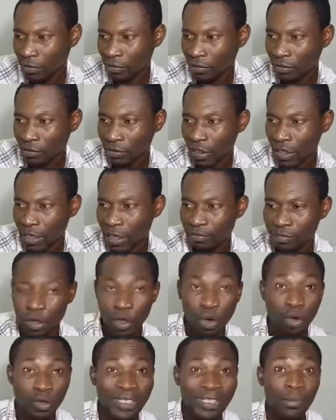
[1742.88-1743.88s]
and because
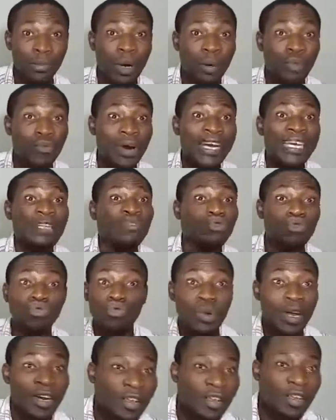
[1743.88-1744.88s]
they were ready to do
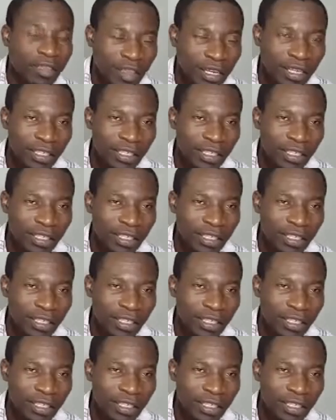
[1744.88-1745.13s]
anything